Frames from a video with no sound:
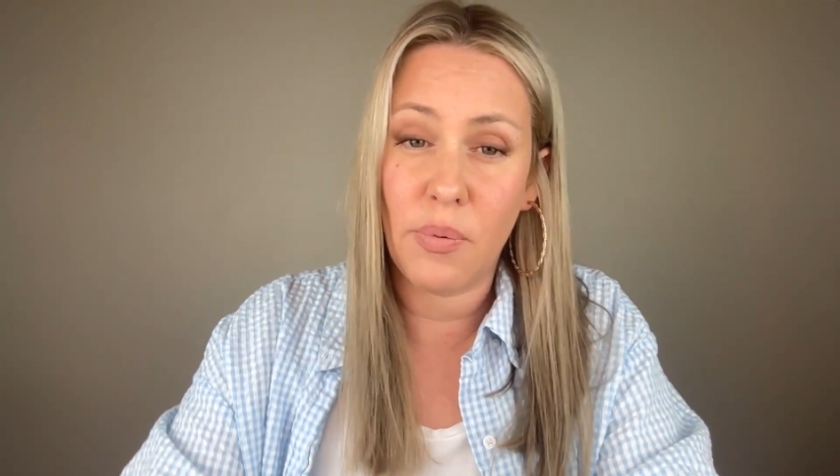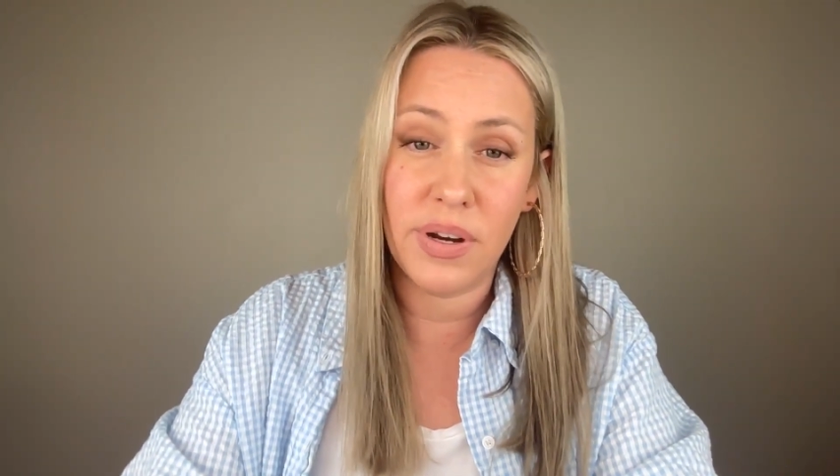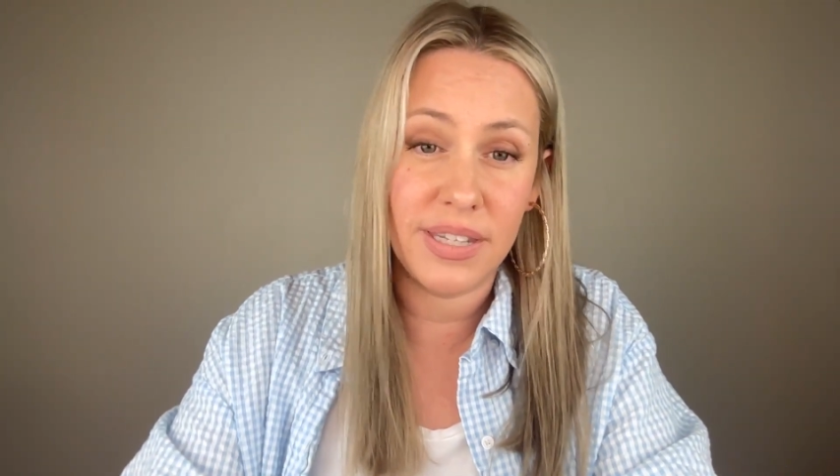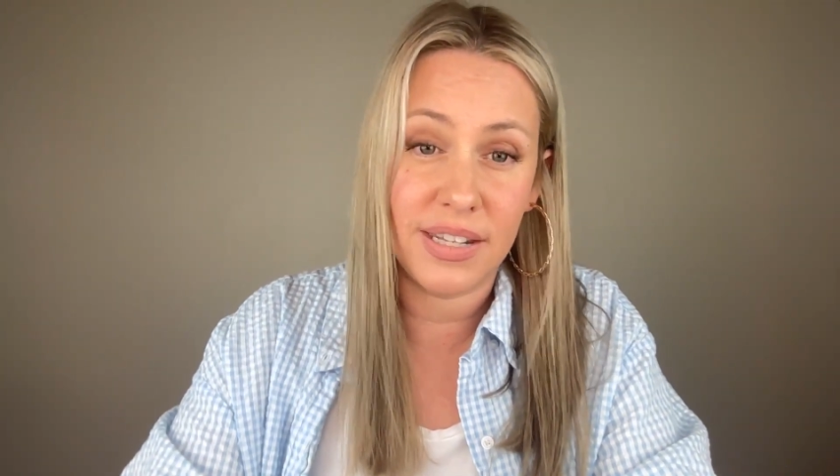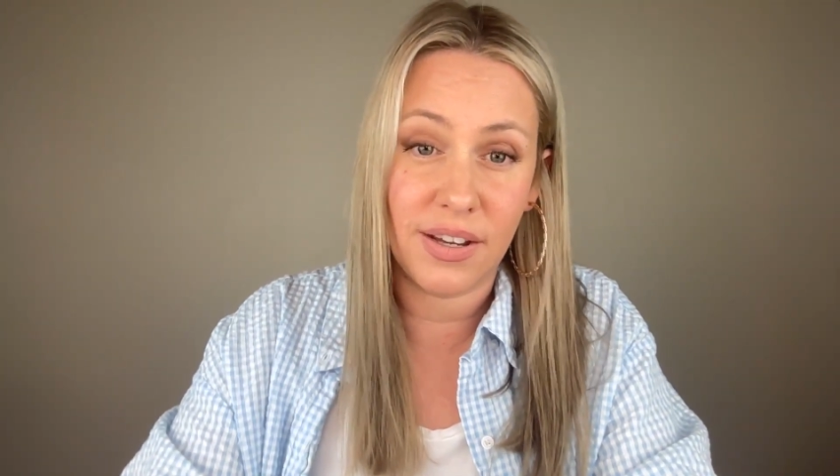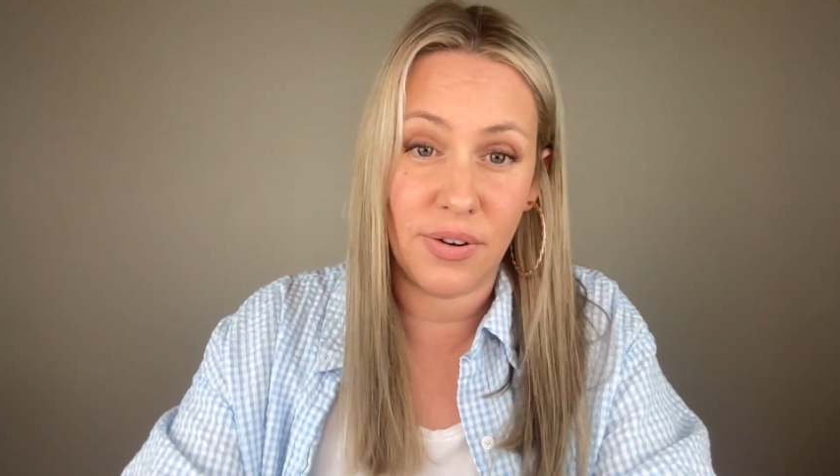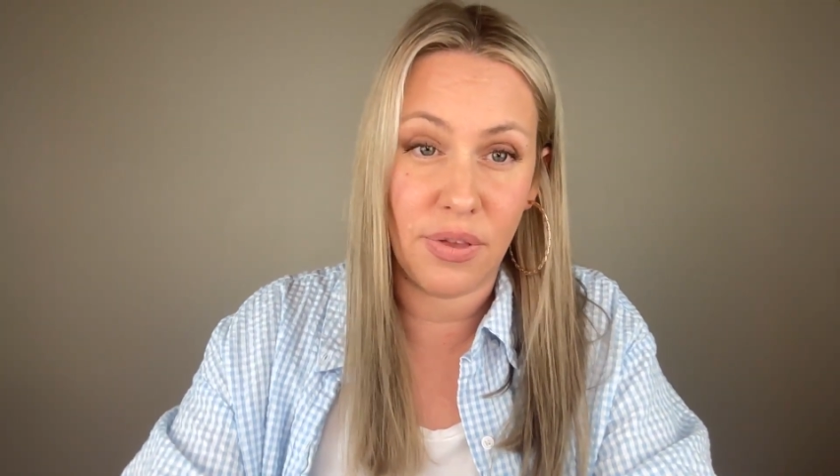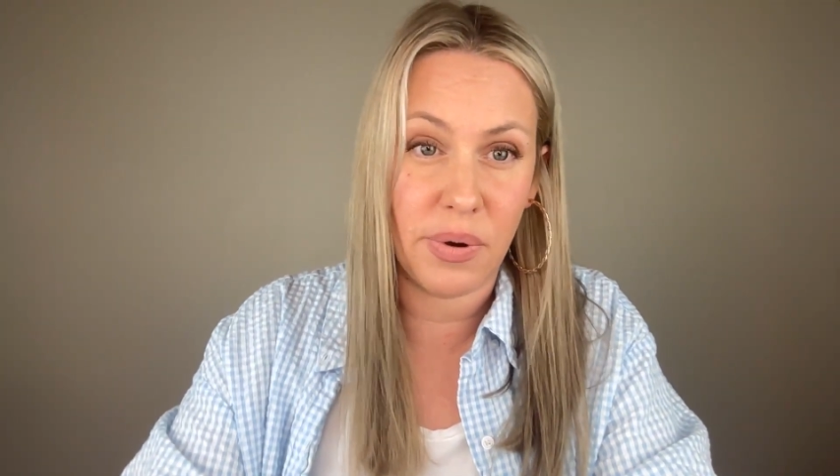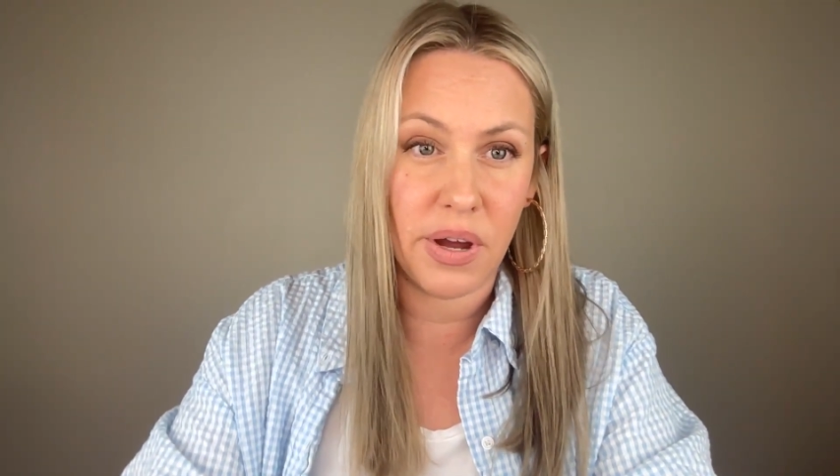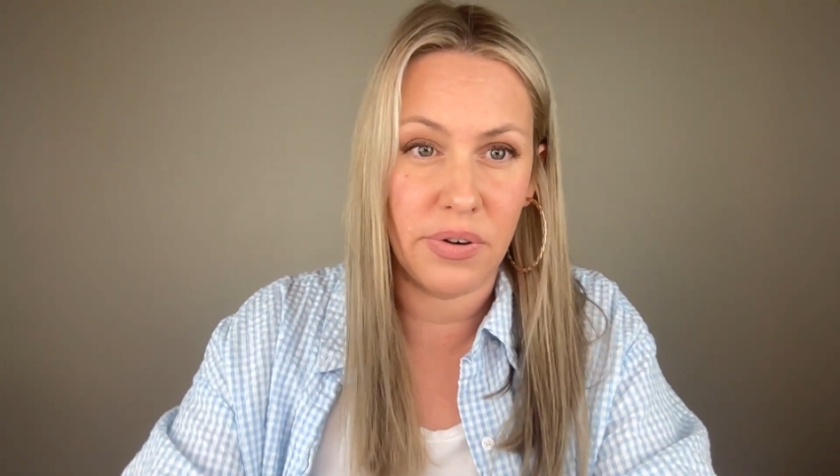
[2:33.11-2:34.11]
I want to say it's under
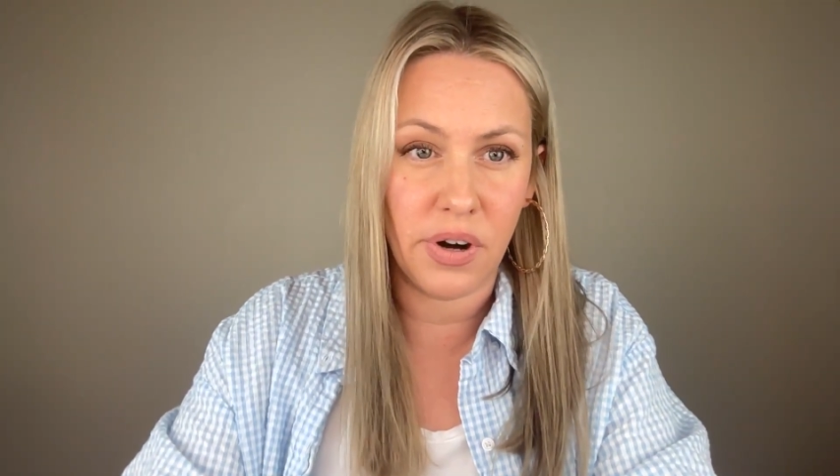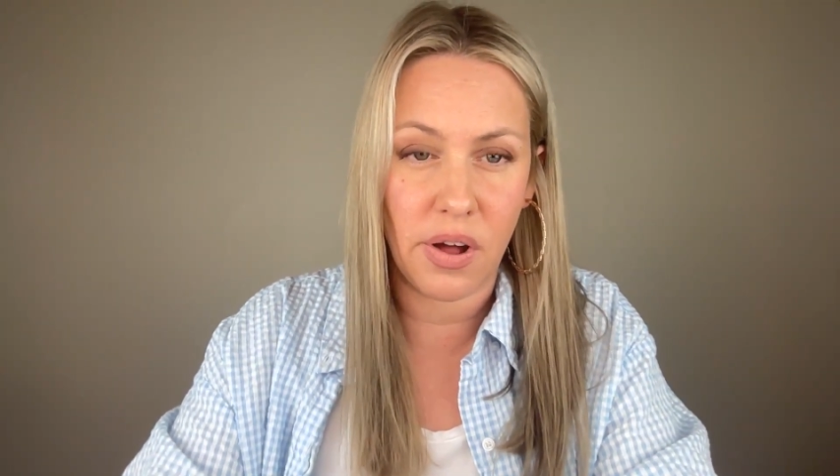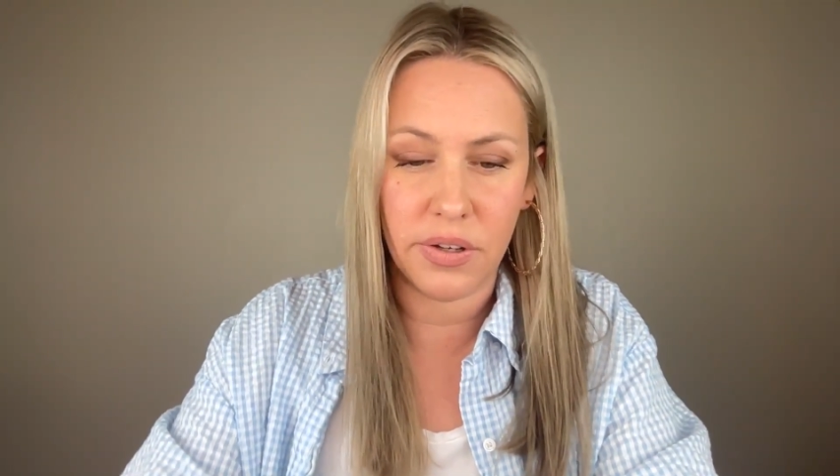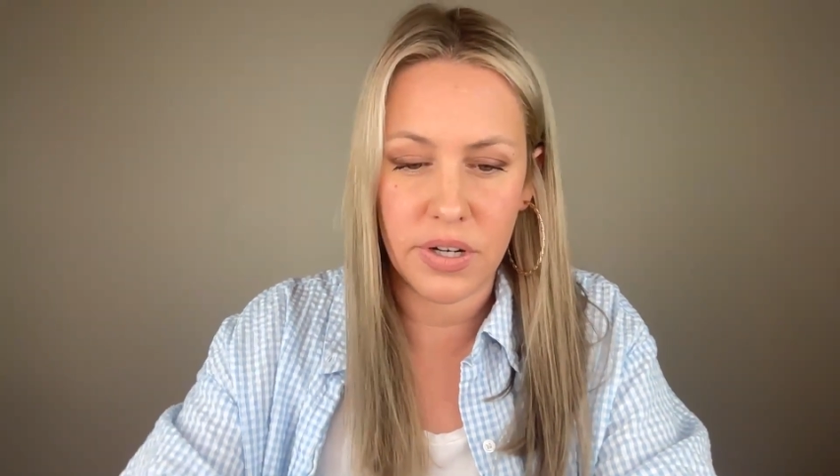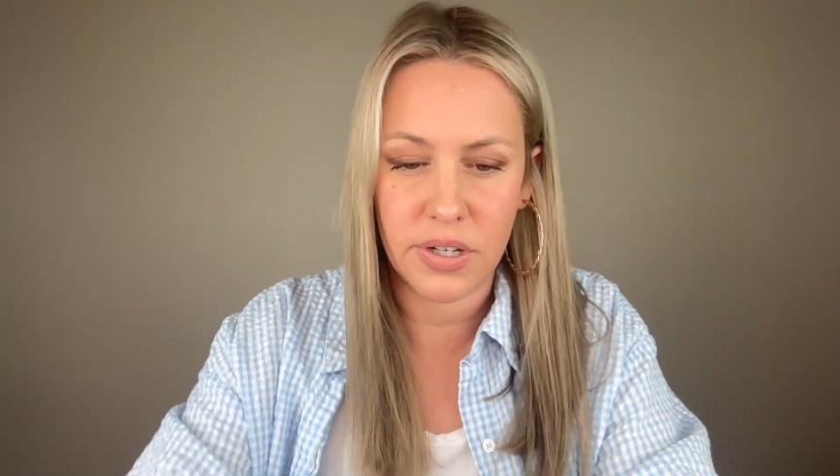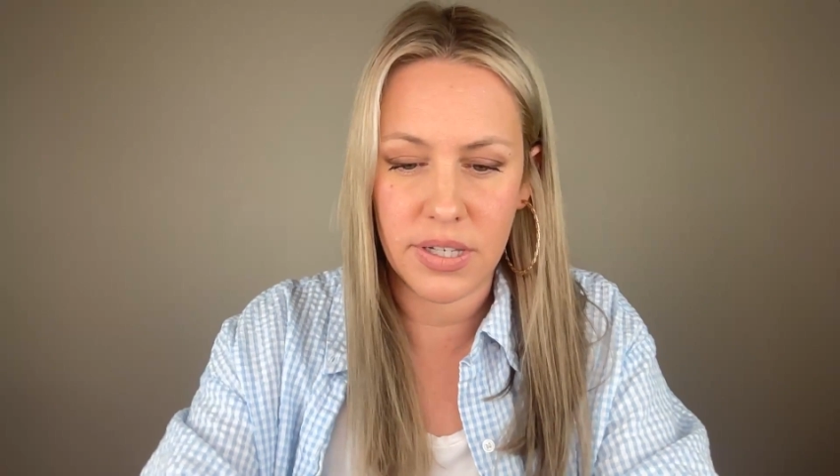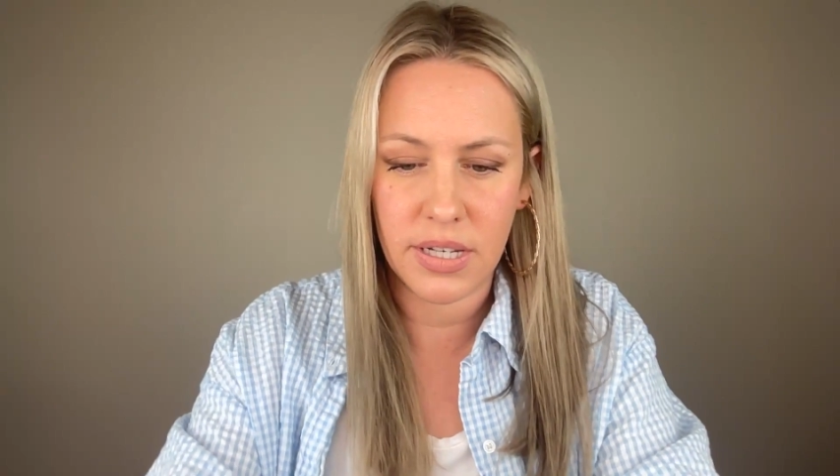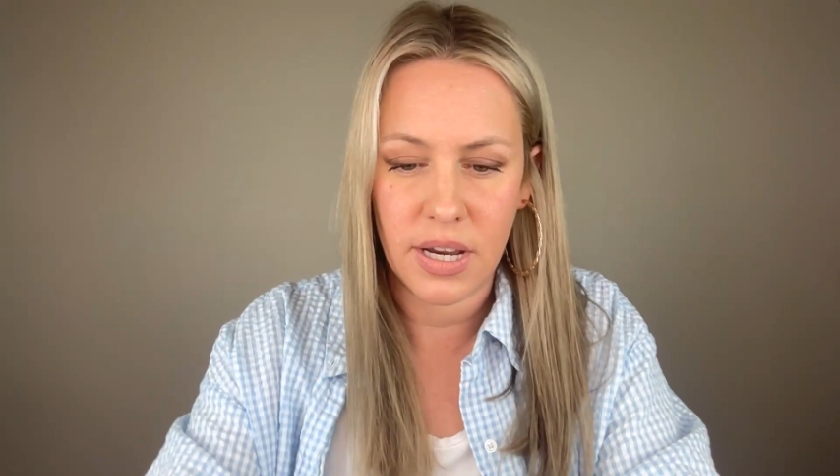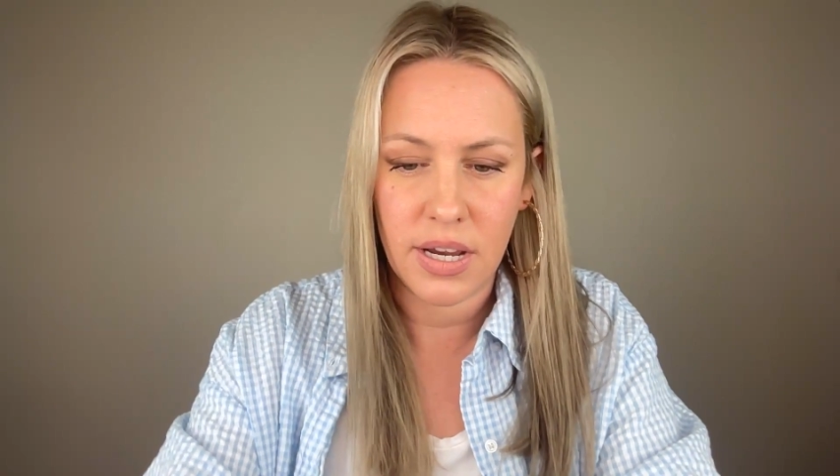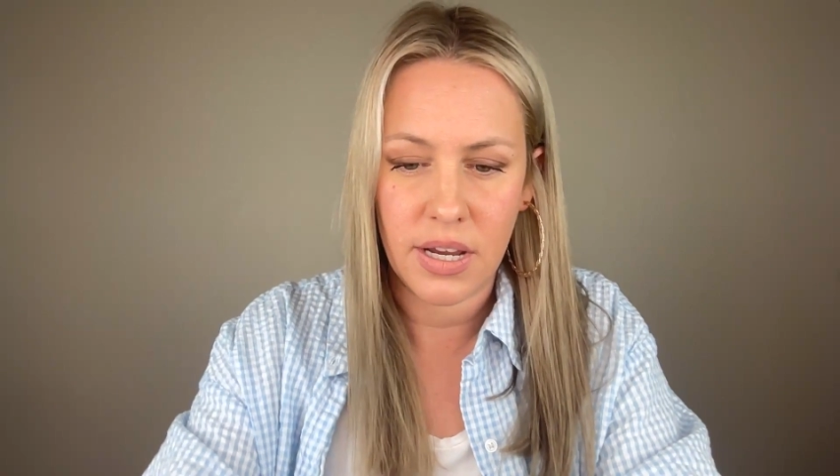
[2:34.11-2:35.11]
$300.